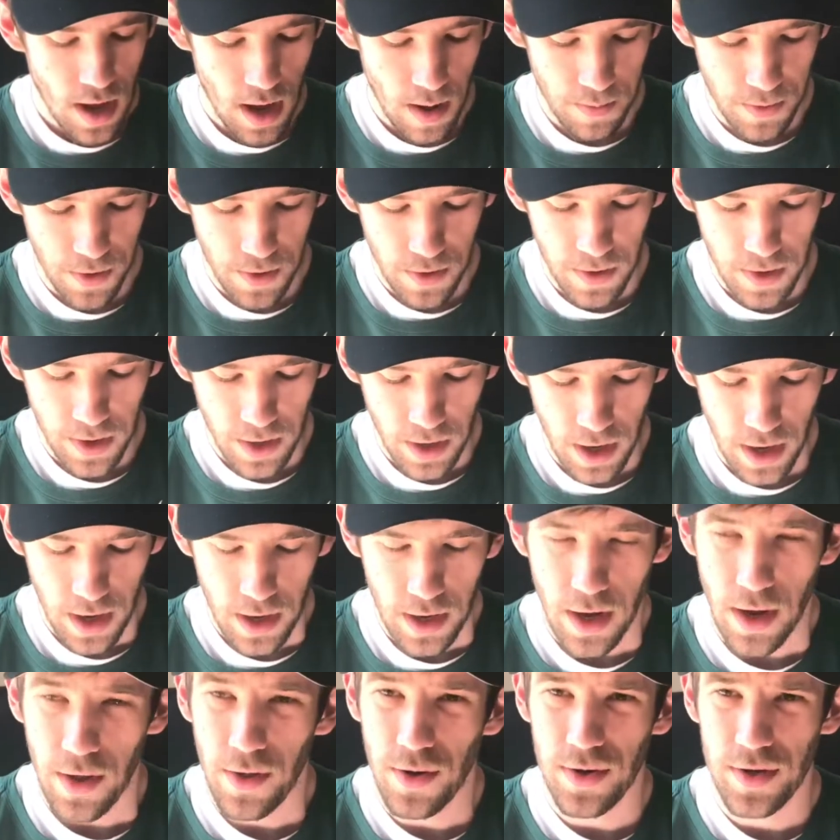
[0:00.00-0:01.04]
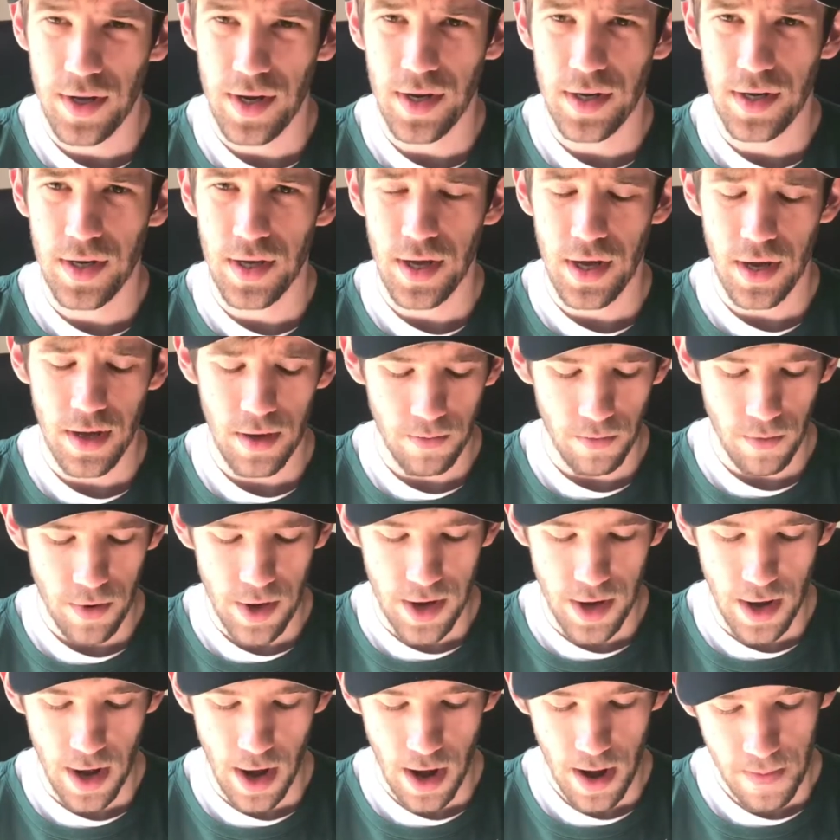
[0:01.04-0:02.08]
I'm doing another TTM
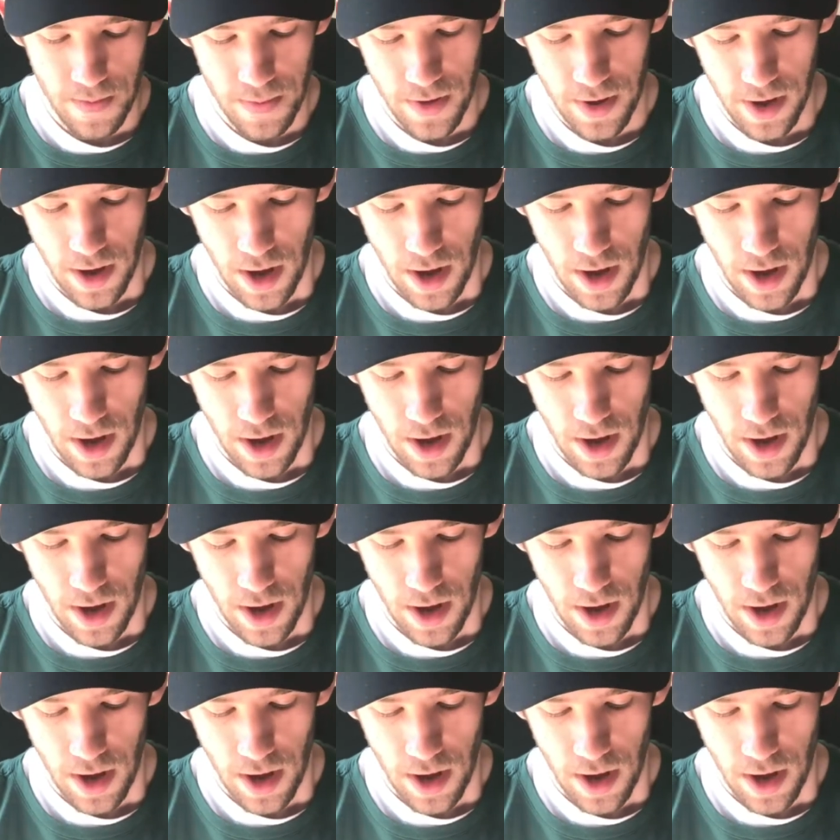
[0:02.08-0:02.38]
recap.